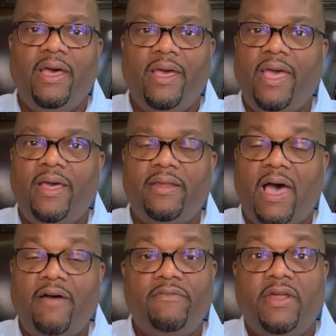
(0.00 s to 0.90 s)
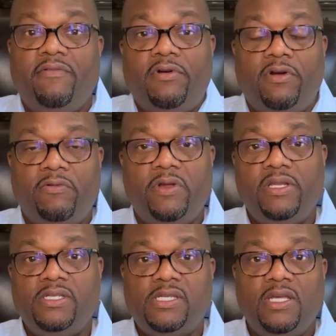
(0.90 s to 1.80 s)
And I've never
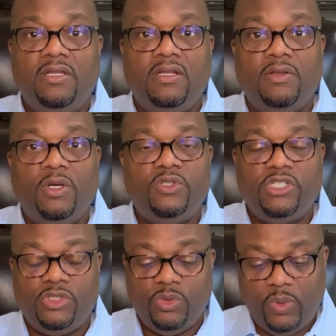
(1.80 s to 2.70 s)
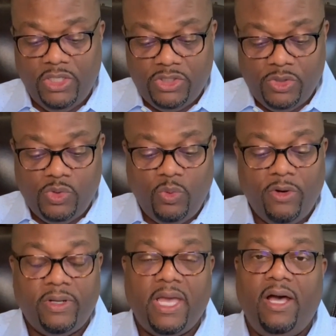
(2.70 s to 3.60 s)
really seen those situations
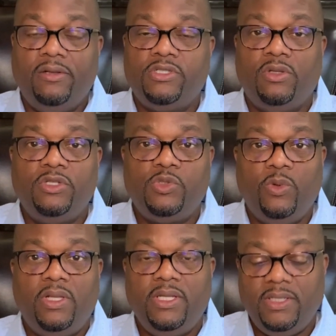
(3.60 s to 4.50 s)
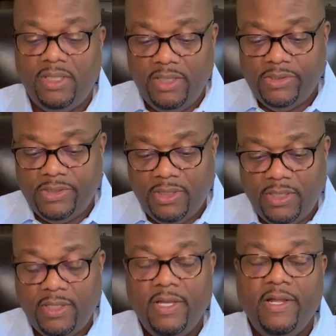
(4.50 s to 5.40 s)
work out. So
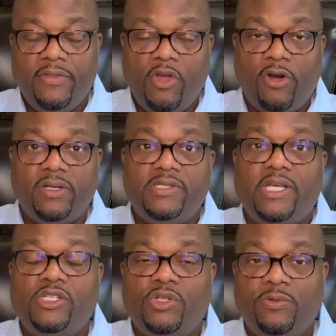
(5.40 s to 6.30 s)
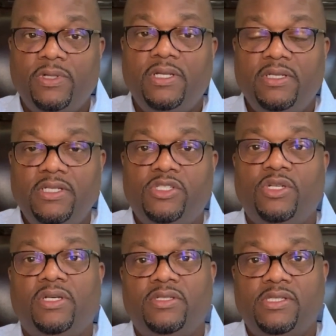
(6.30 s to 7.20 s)
the organization really needs
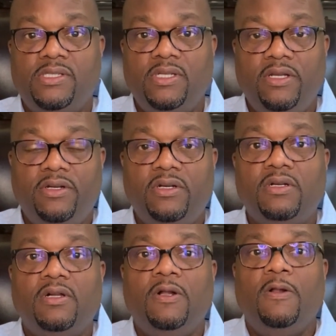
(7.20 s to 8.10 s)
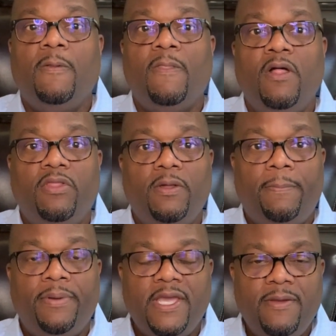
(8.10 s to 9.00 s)
to consider the
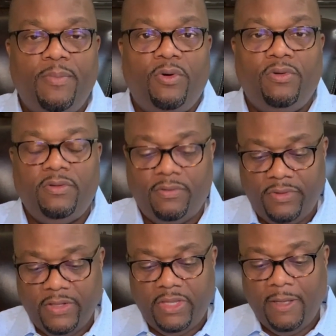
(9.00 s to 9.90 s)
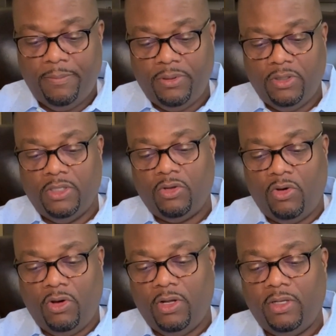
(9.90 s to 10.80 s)
people that they put
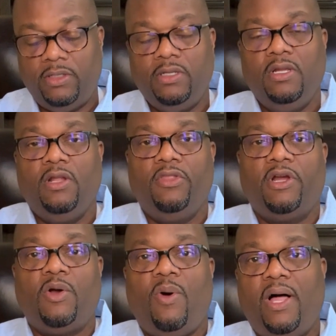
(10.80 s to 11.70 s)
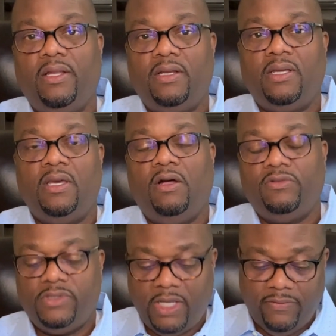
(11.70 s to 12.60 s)
on their quality,
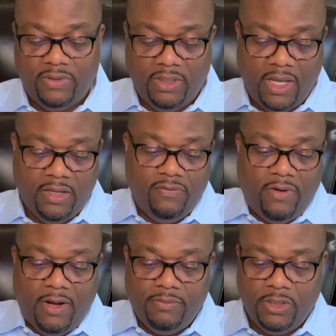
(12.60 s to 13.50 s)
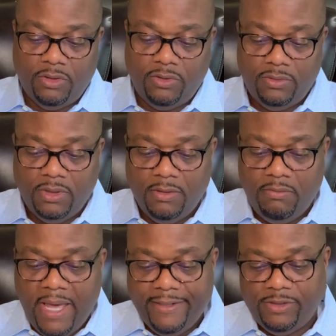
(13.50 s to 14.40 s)
health, safety, and environmental
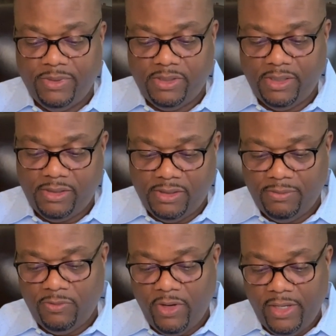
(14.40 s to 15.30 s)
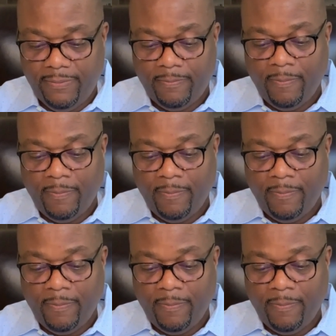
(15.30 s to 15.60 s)
management system, right?